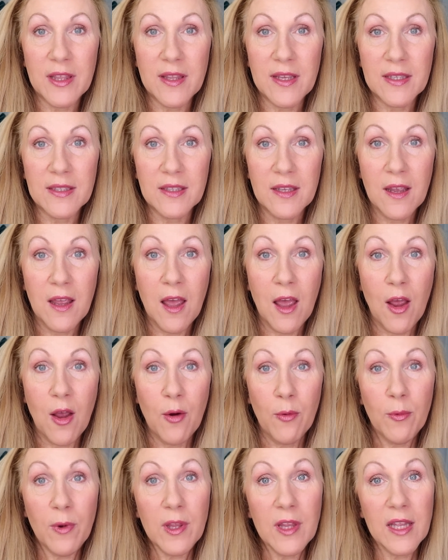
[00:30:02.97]
this
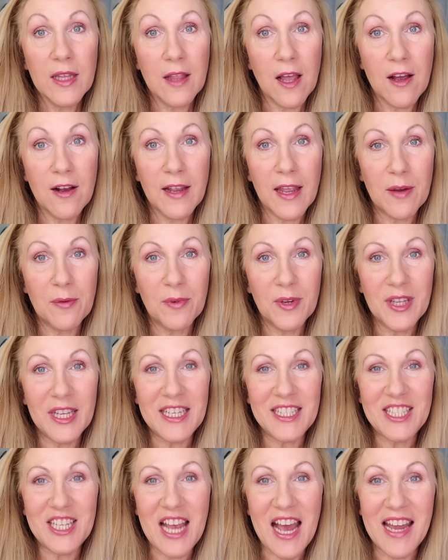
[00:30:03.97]
really long and really
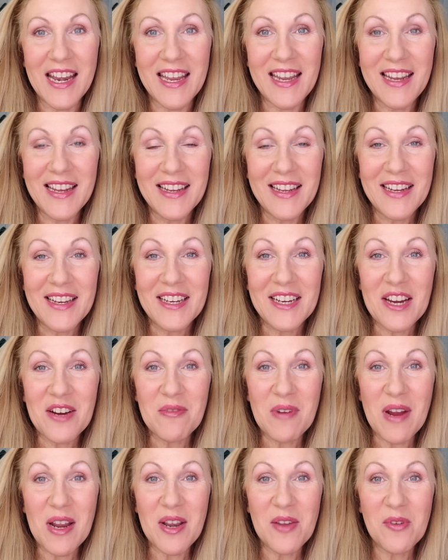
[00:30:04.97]
chatty Get
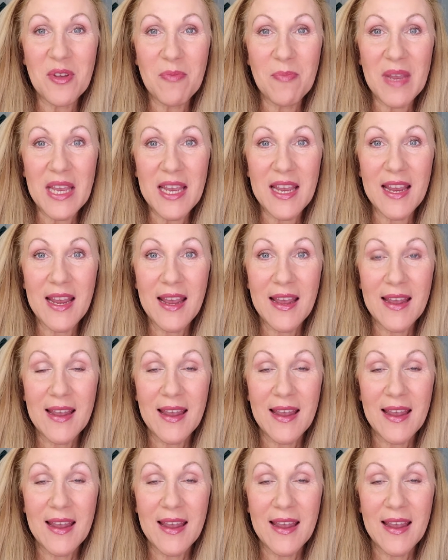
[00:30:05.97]
Ready with me,